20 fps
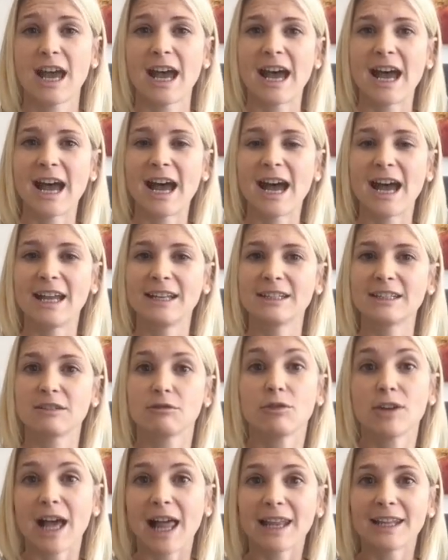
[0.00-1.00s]
And
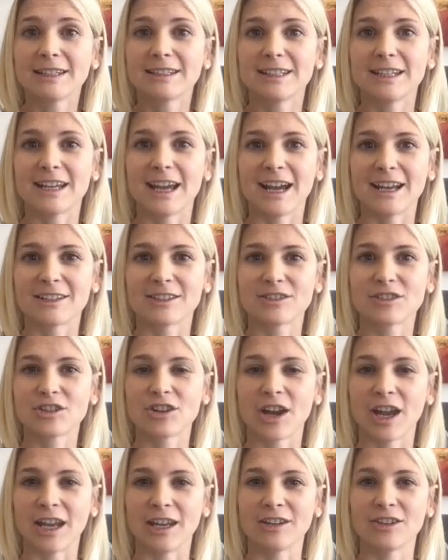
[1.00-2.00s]
reality has
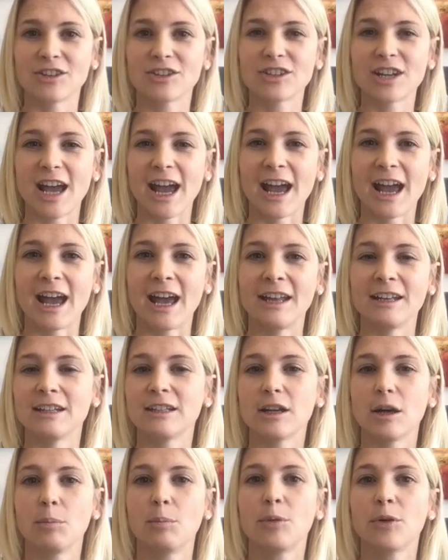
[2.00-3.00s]
changed,
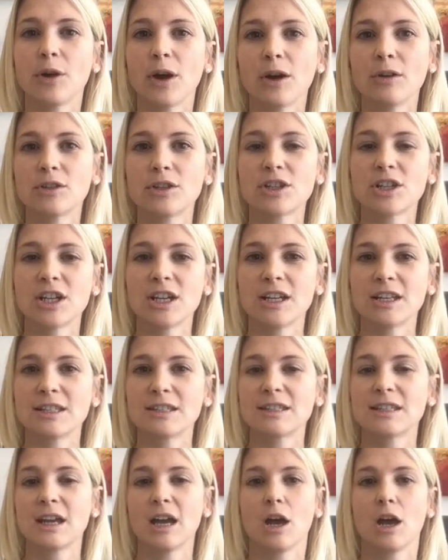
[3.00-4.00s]
and
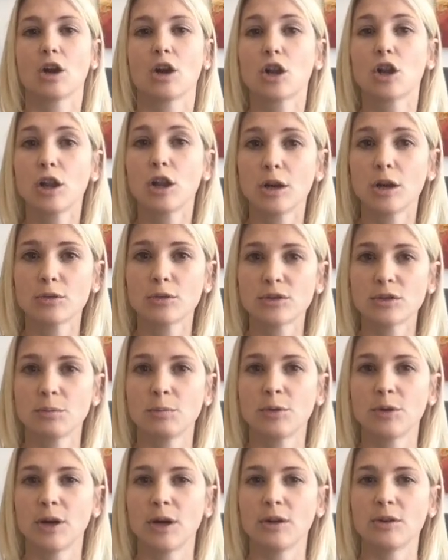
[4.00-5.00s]
approaches, closed
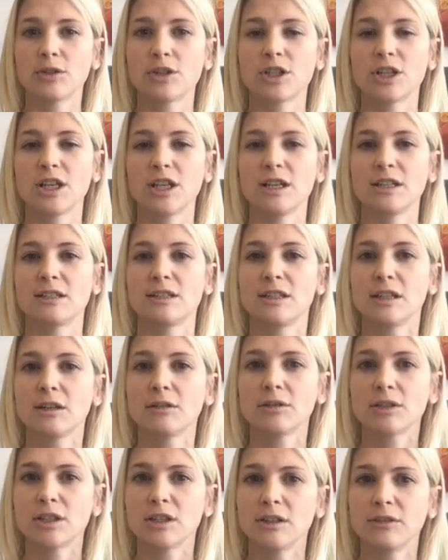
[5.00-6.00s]
approaches,
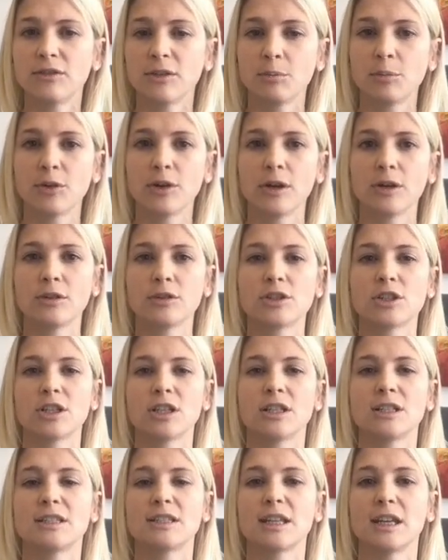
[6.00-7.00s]
secretive
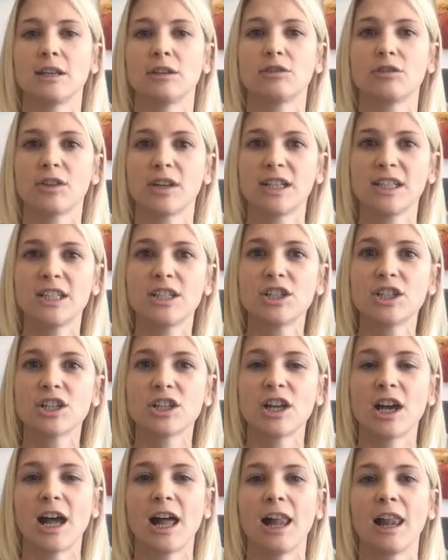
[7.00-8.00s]
approaches in
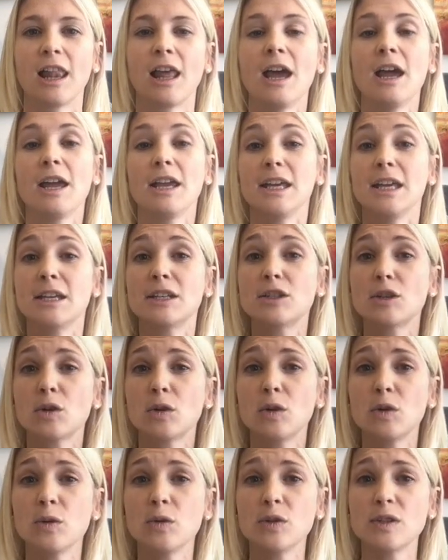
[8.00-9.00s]
traditional,
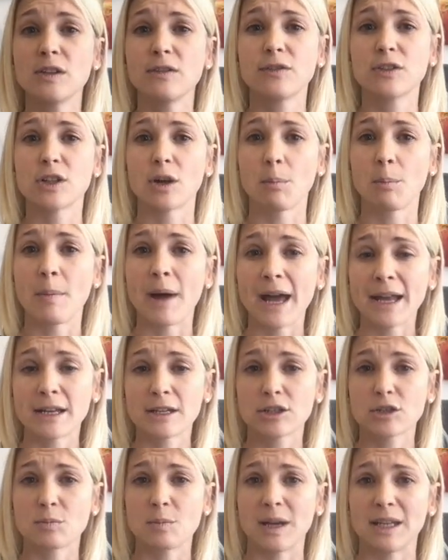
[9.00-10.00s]
exclusive top
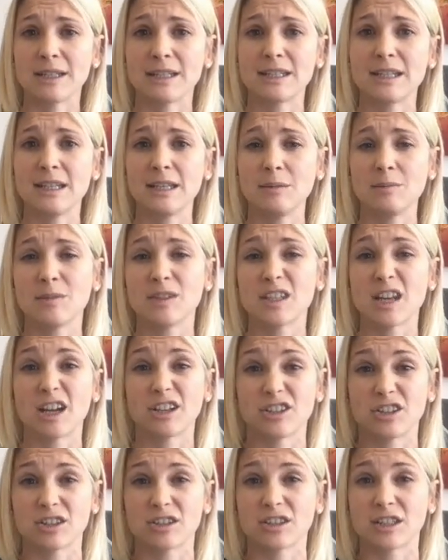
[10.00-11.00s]
management teams
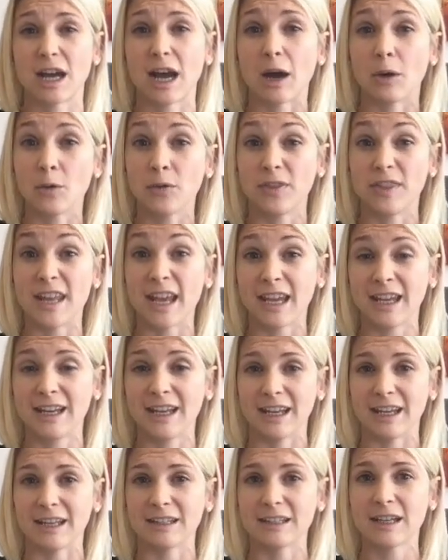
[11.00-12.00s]
are just
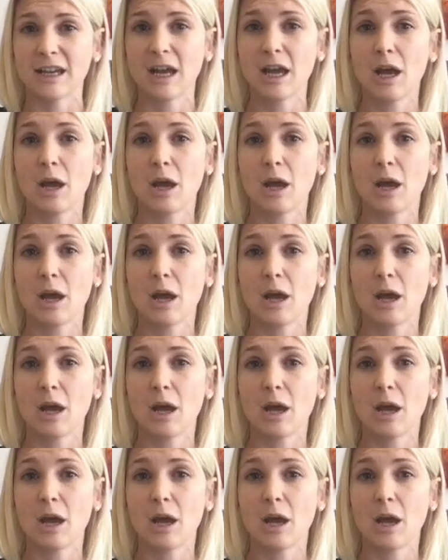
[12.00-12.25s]
outdated.